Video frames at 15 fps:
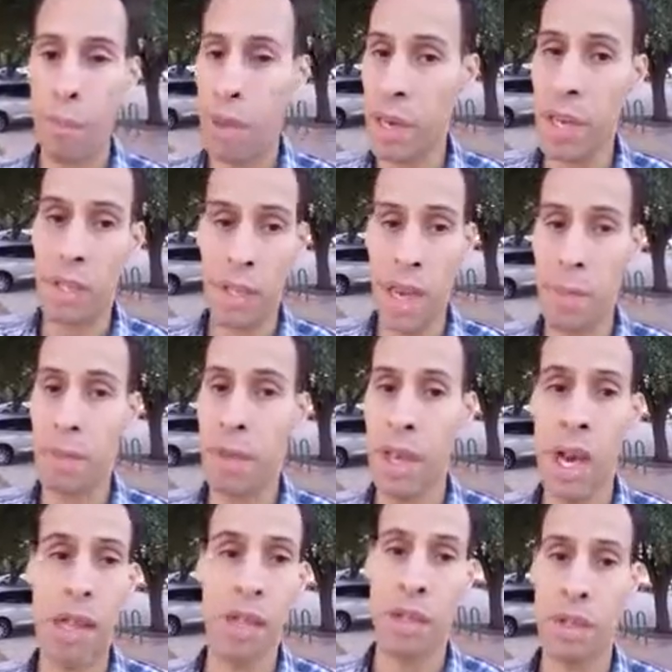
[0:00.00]
paid top
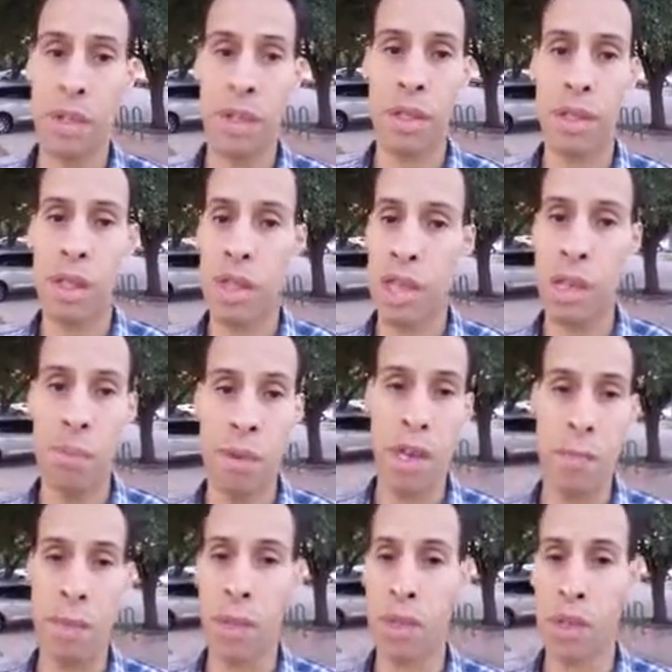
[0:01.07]
dollars to keep
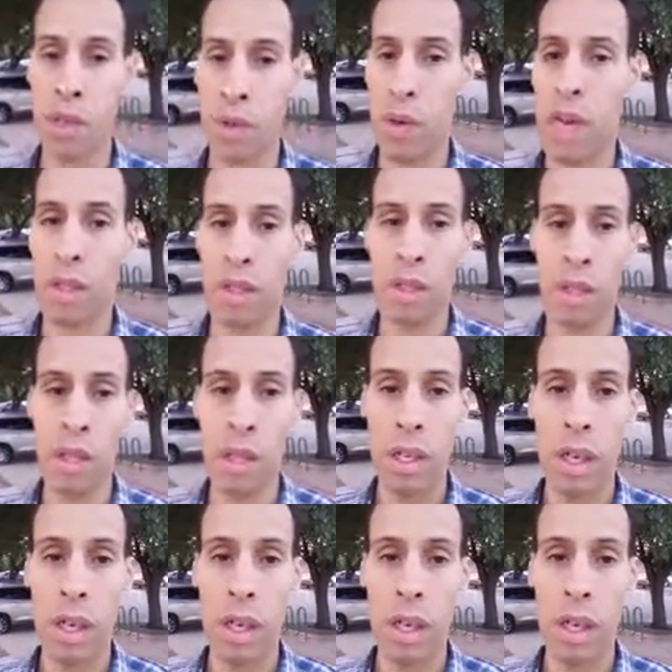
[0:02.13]
people distracted.